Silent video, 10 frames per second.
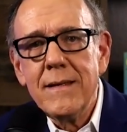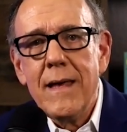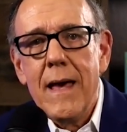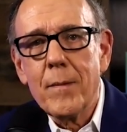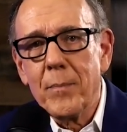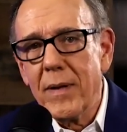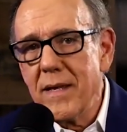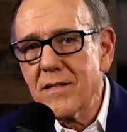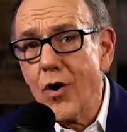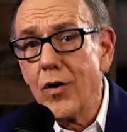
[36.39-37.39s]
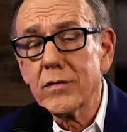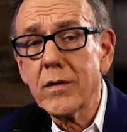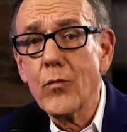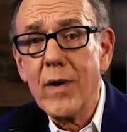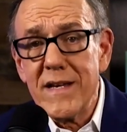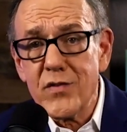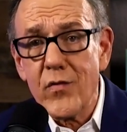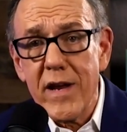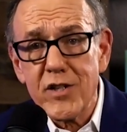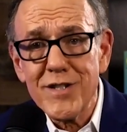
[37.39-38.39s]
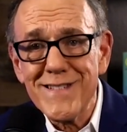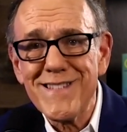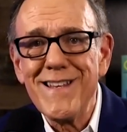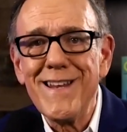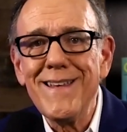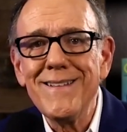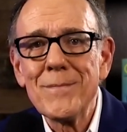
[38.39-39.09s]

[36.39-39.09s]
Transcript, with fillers: at a place called Resurrection City